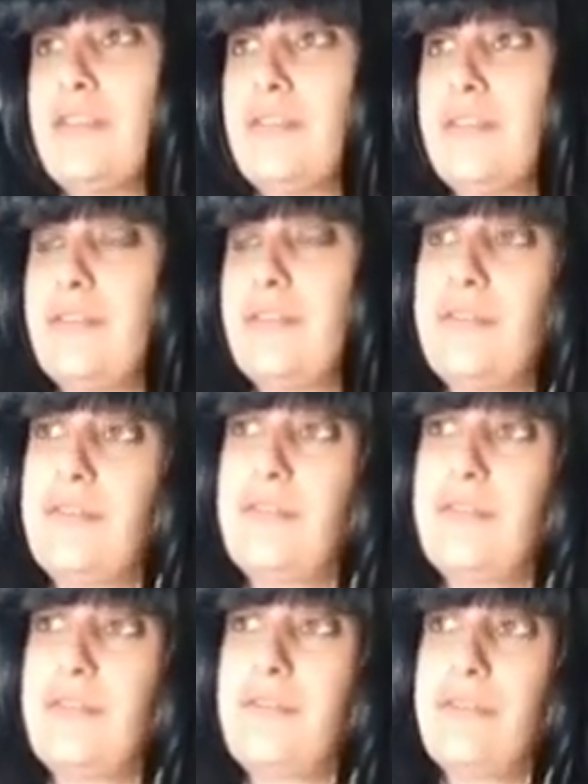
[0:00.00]

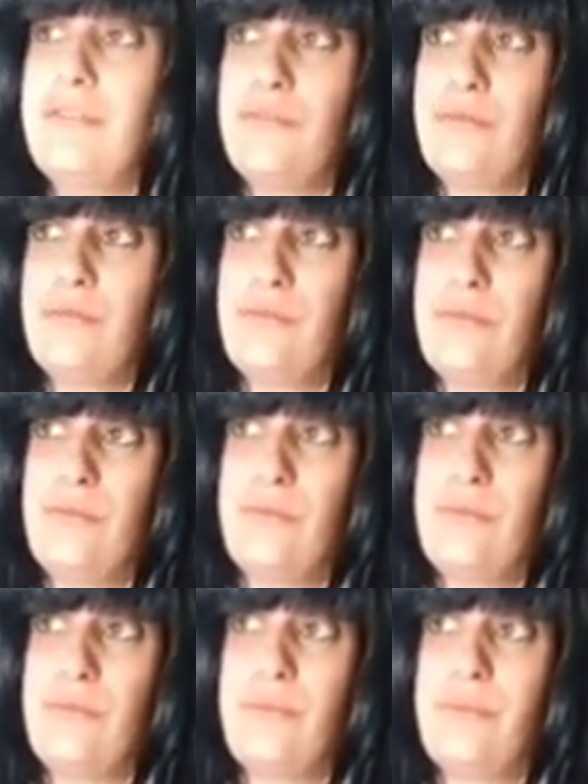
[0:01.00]

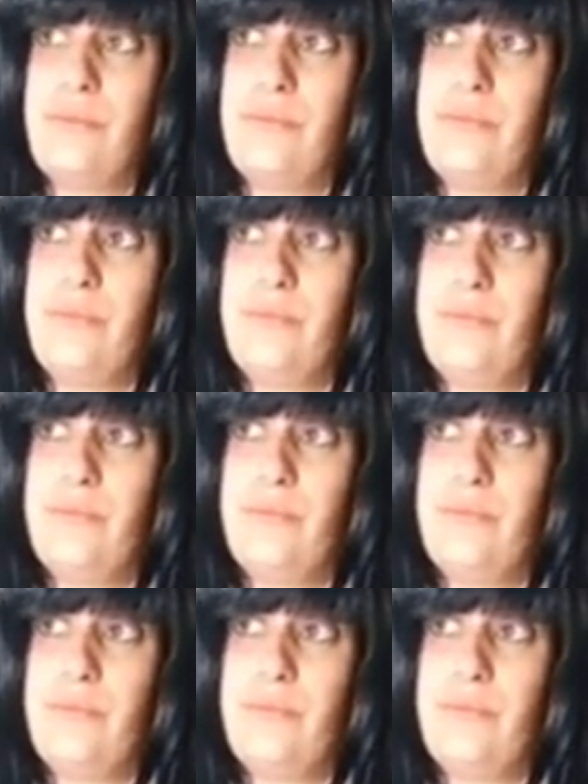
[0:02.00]
(not speaking)